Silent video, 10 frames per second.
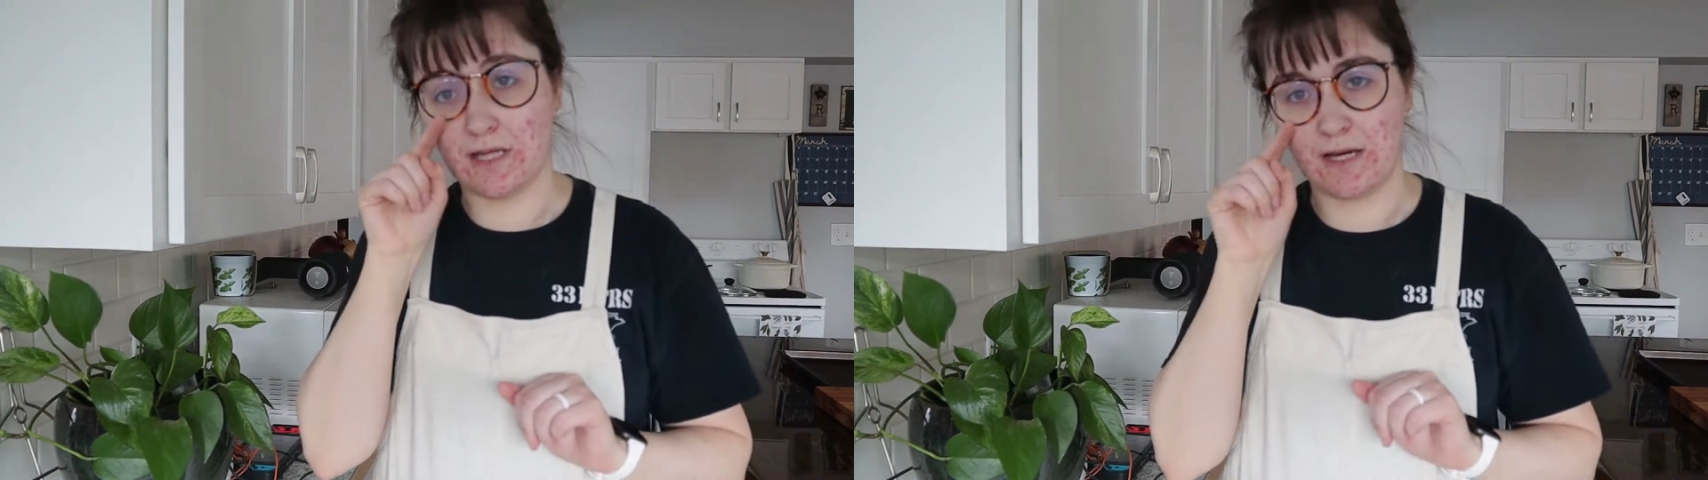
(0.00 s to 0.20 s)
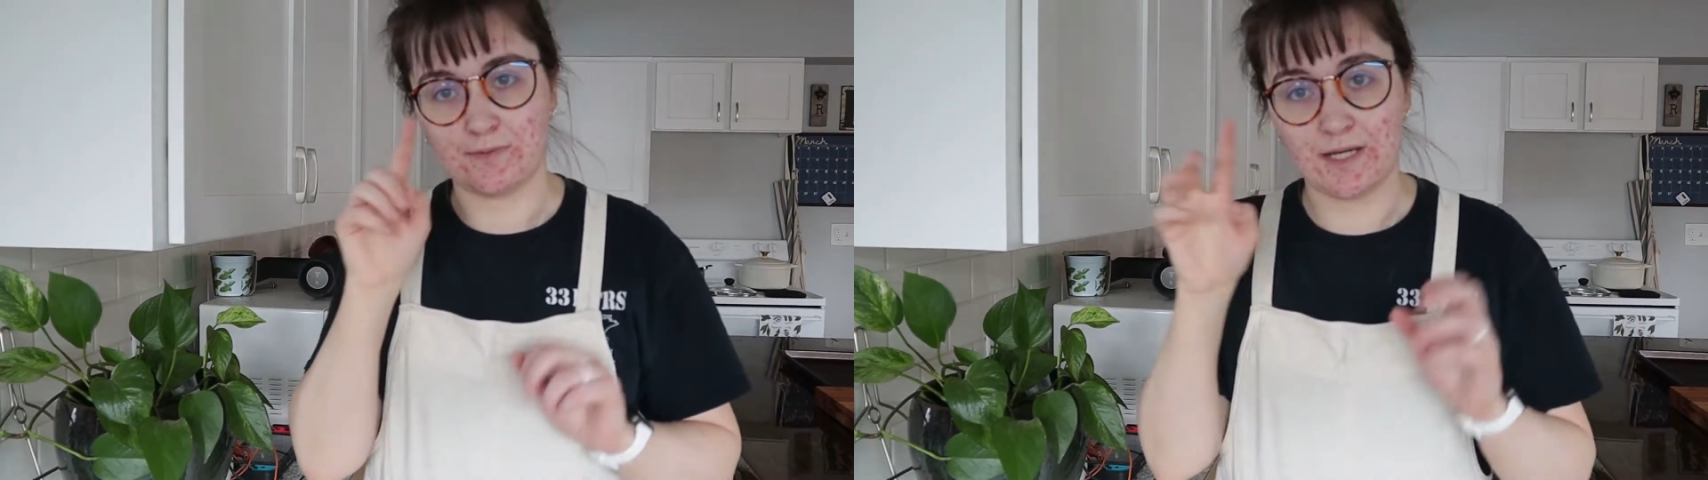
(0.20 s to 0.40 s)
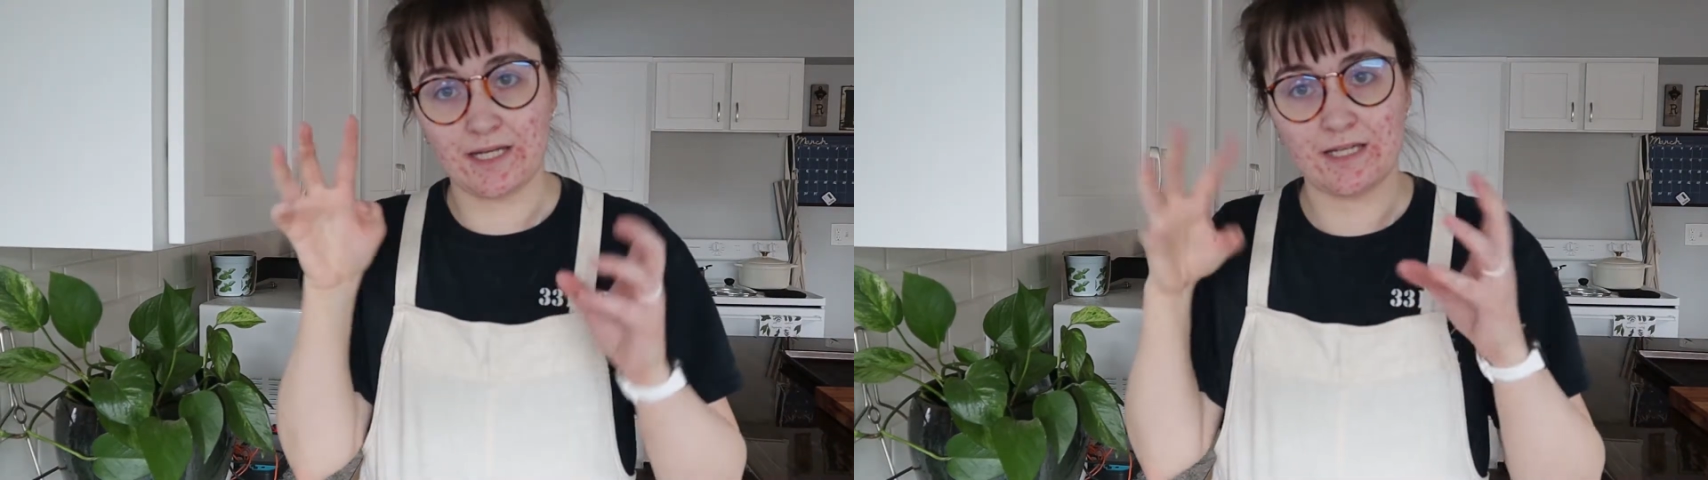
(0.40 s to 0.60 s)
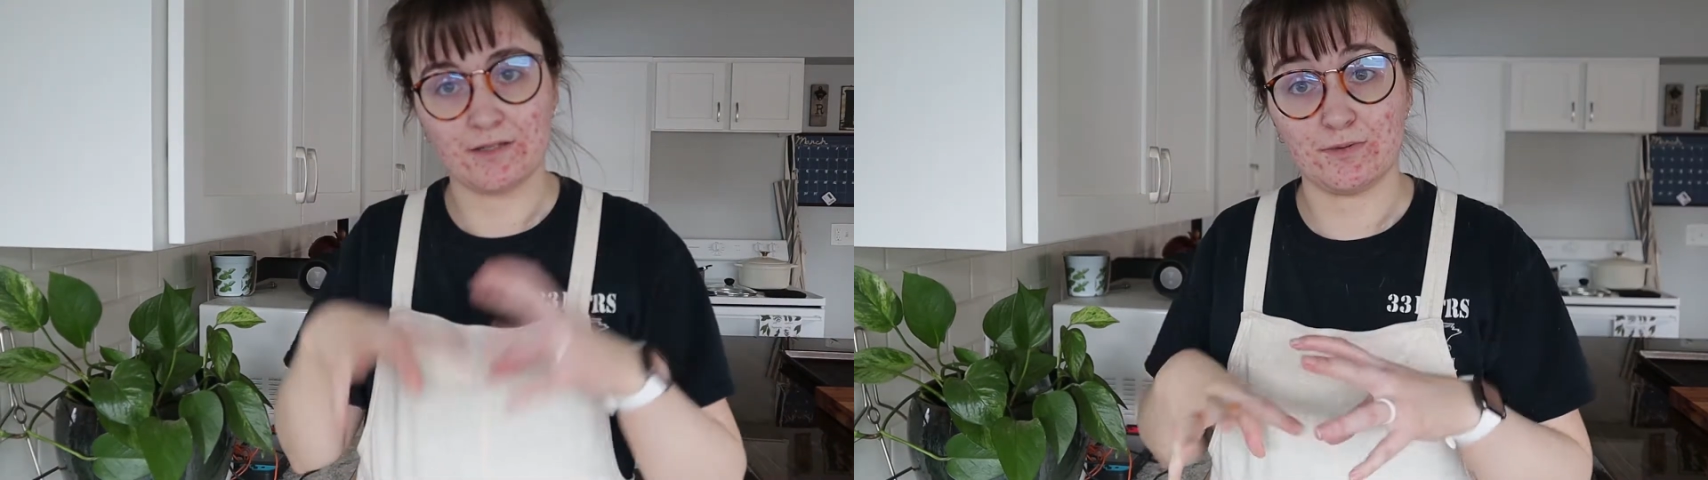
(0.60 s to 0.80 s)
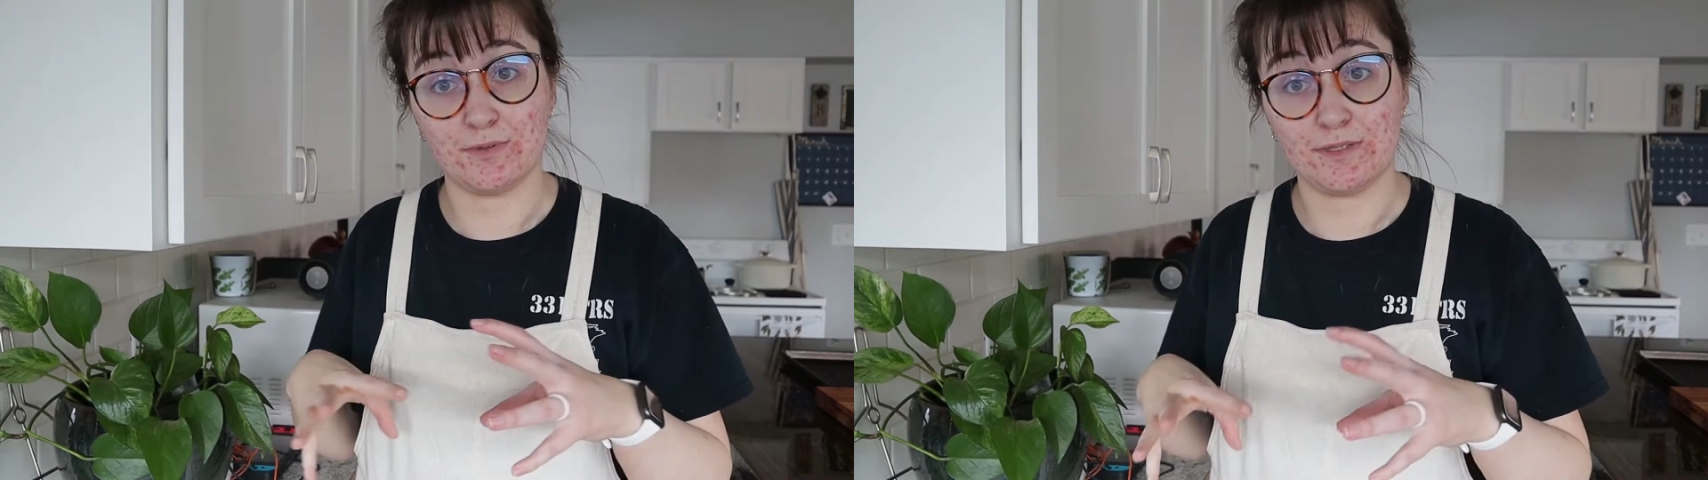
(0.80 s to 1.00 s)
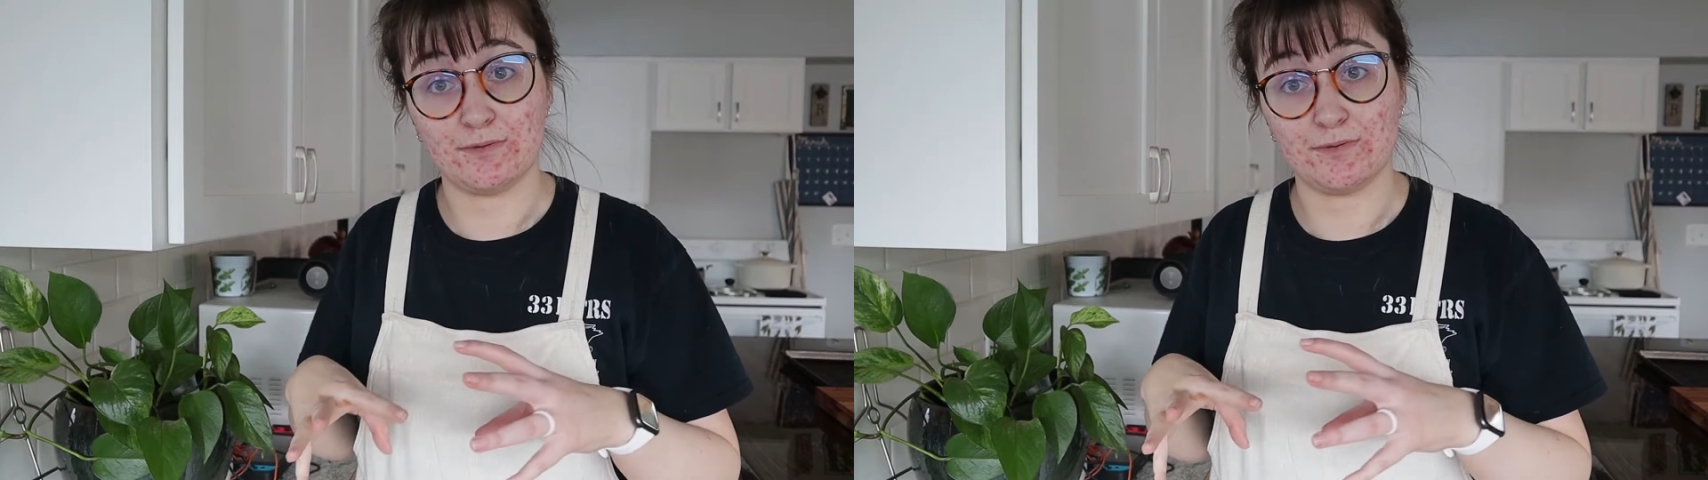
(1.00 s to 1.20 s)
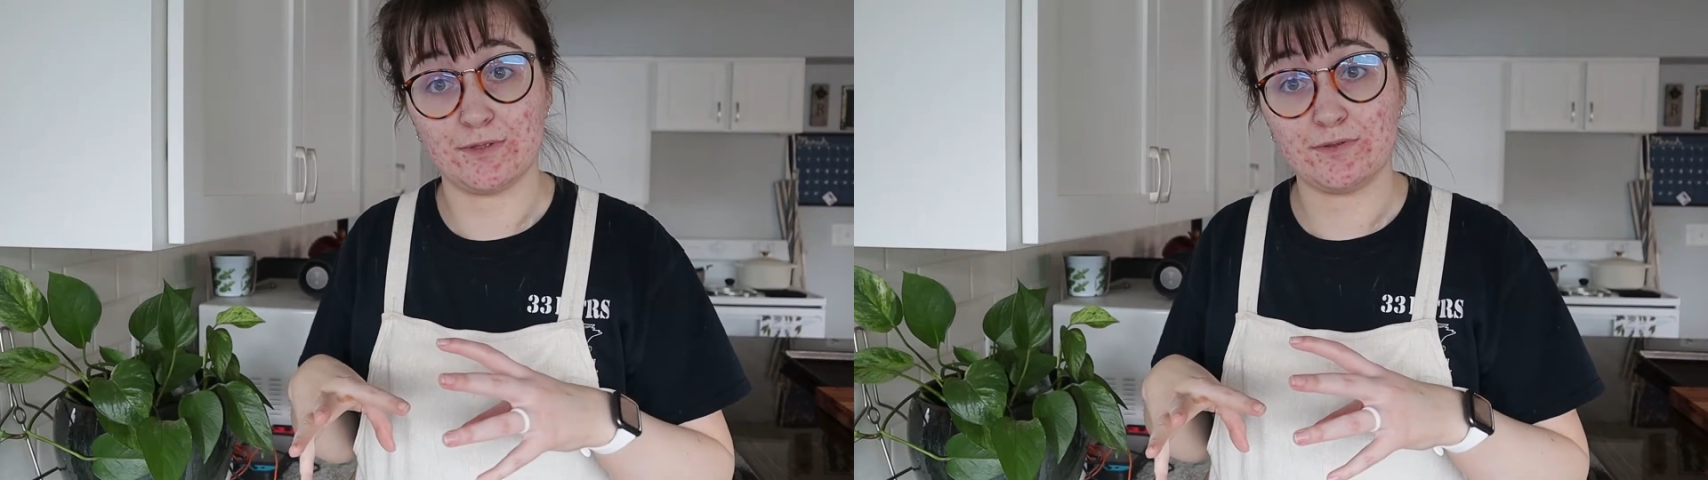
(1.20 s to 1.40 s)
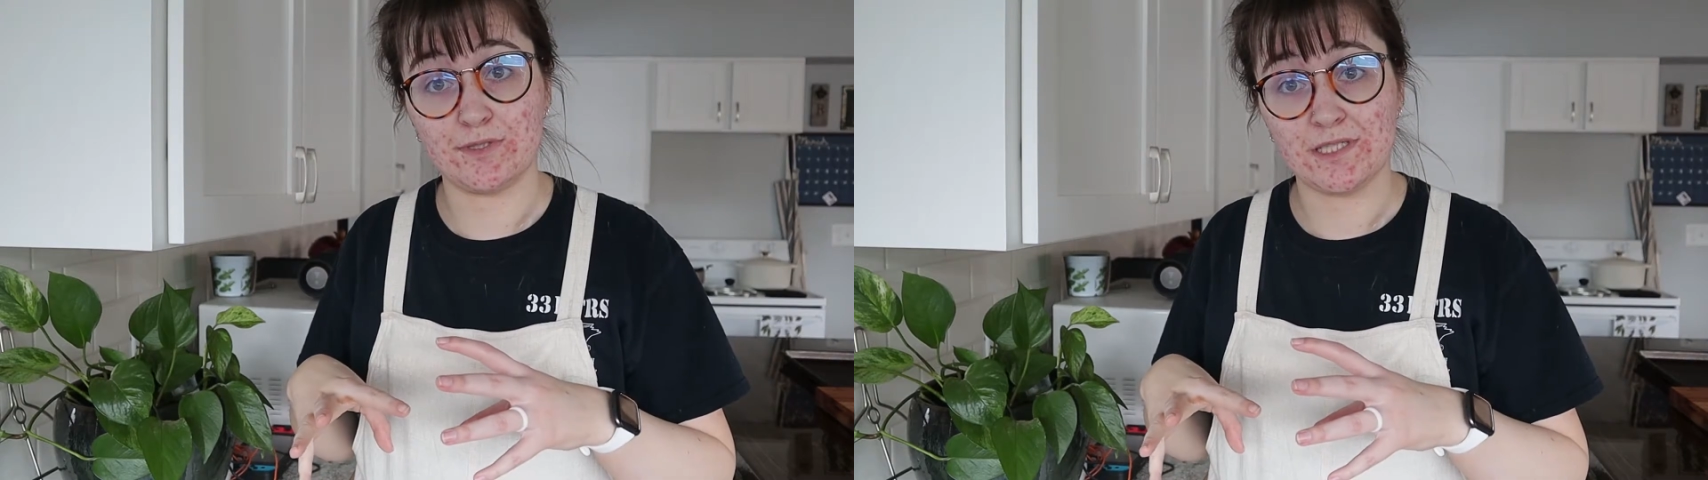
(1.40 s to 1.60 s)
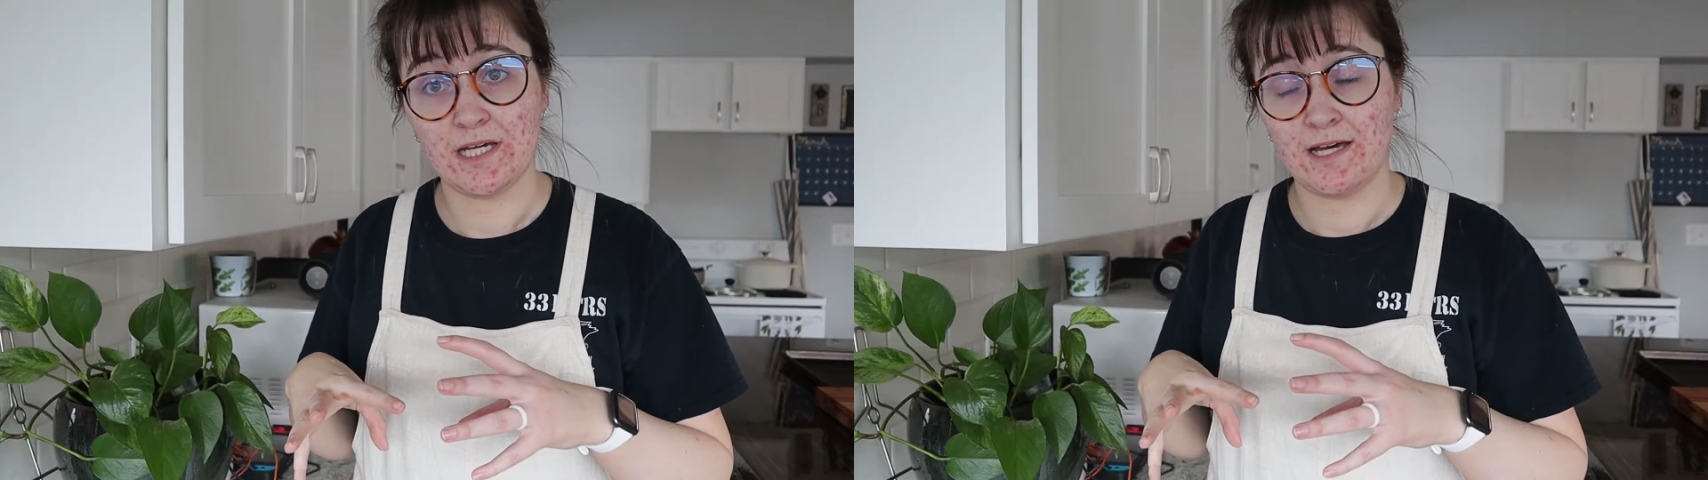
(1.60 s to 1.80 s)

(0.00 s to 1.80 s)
that way he'll reroot.